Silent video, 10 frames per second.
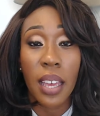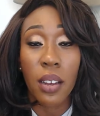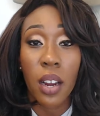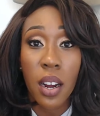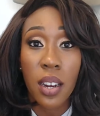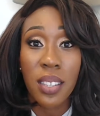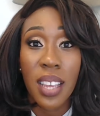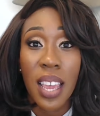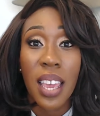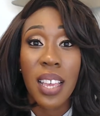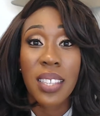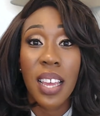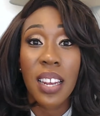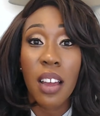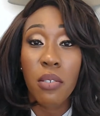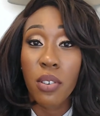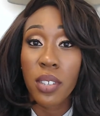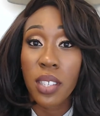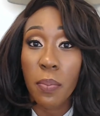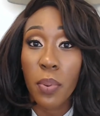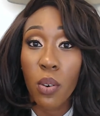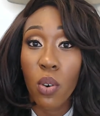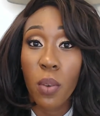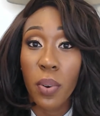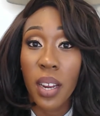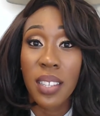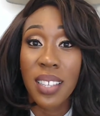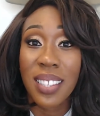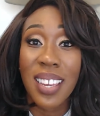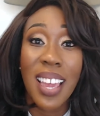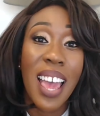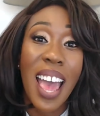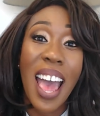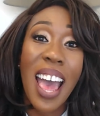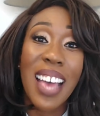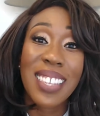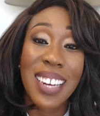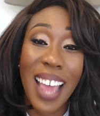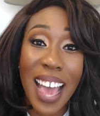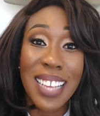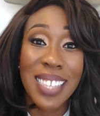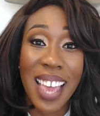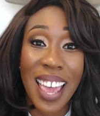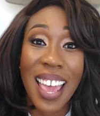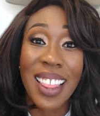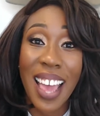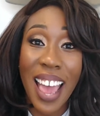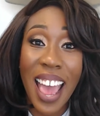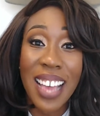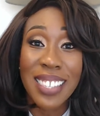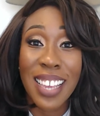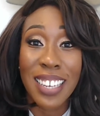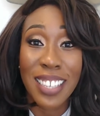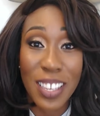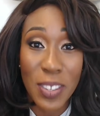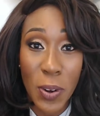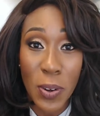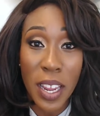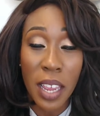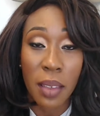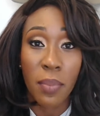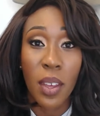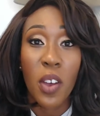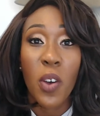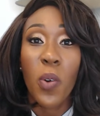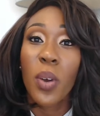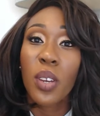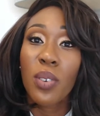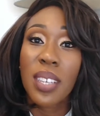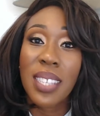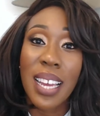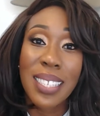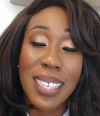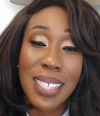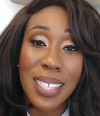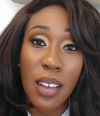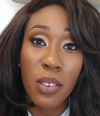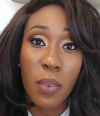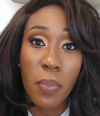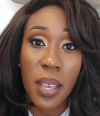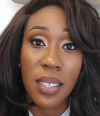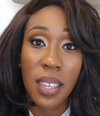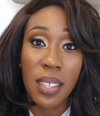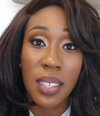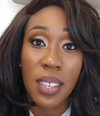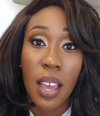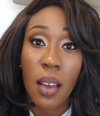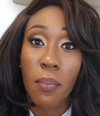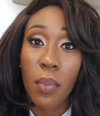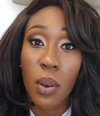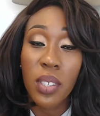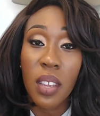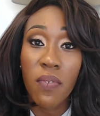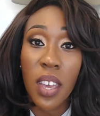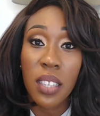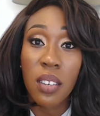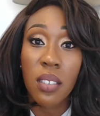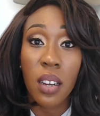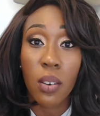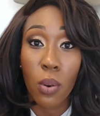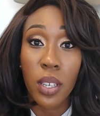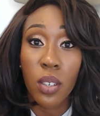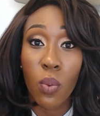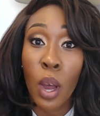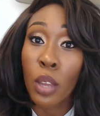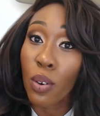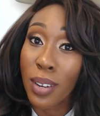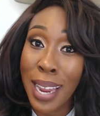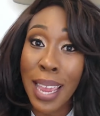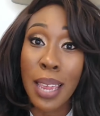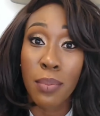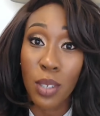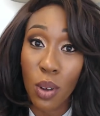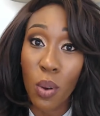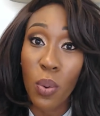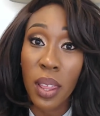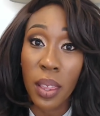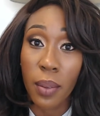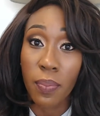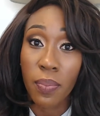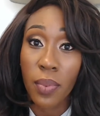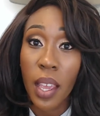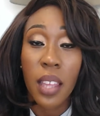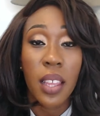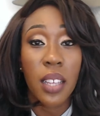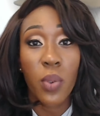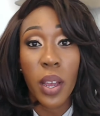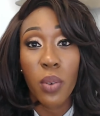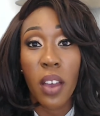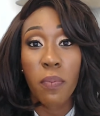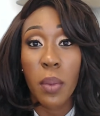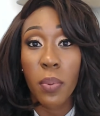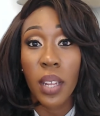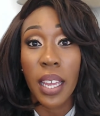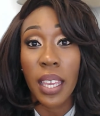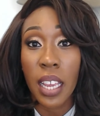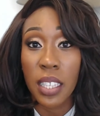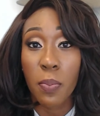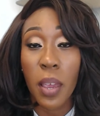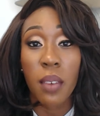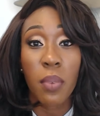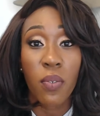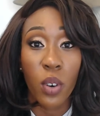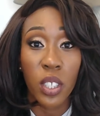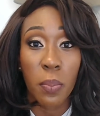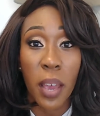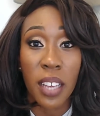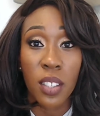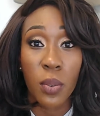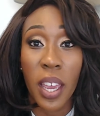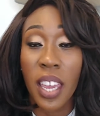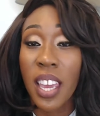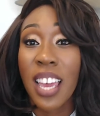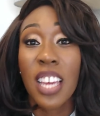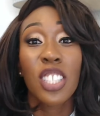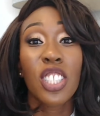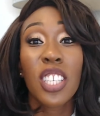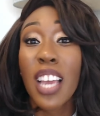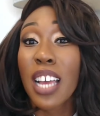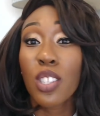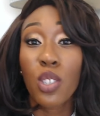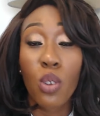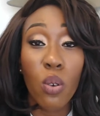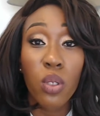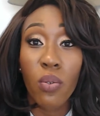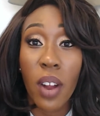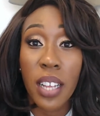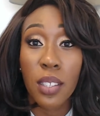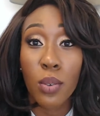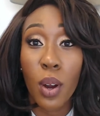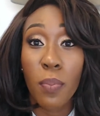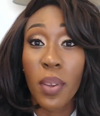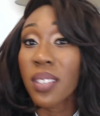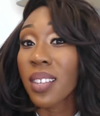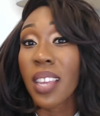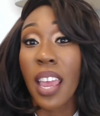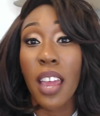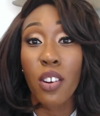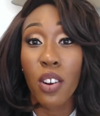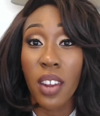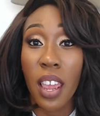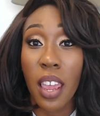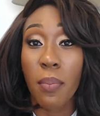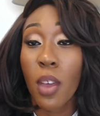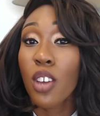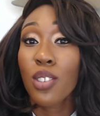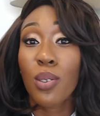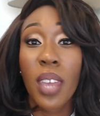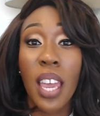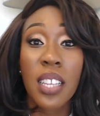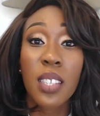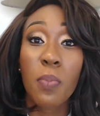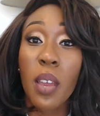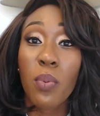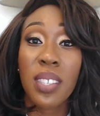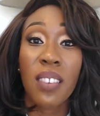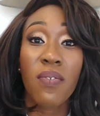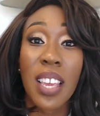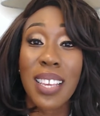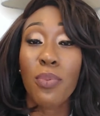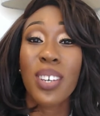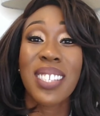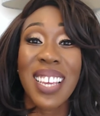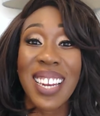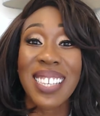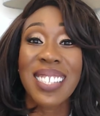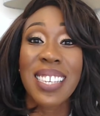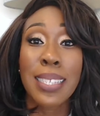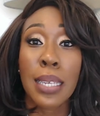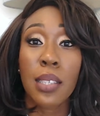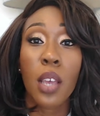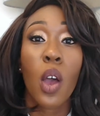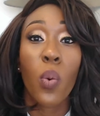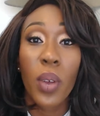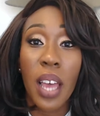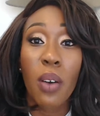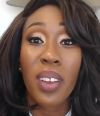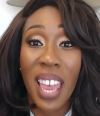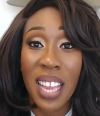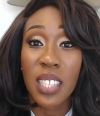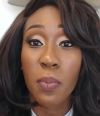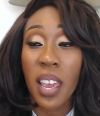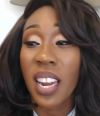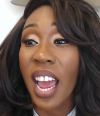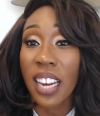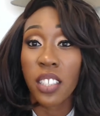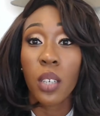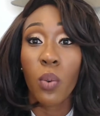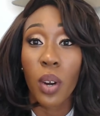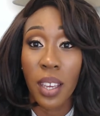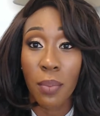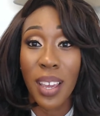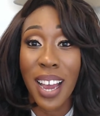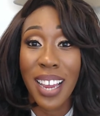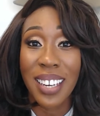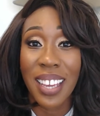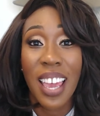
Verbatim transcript: occurs is that now your separate corporate entity has an asset, and that asset is your name. When you decide to sell your business, most investors are going to want your name to go with it. That's why you have people like Kate Spade before she passed away. She had sold the rights to her business and her name. So Kate Spade was in it was in existence without Kate Spade actually working behind it.